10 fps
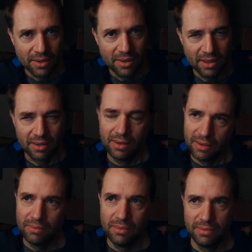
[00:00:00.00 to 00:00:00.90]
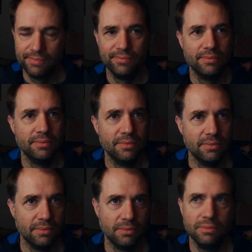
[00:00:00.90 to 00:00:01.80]
Like
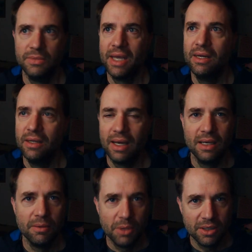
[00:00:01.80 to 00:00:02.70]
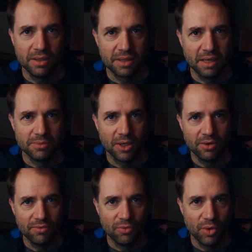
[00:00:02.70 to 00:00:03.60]
99 million times out
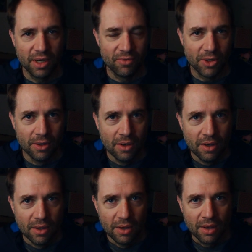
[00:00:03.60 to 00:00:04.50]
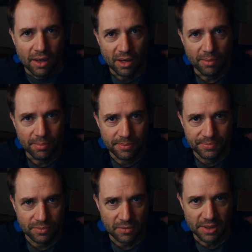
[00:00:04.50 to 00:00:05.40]
of whatever.
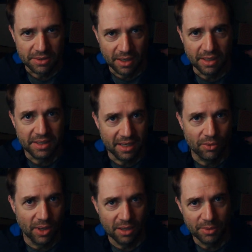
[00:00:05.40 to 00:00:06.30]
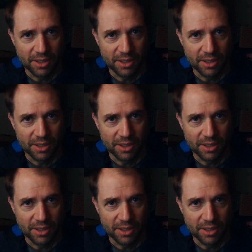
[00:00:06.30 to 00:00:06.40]
It's going to take a while, but the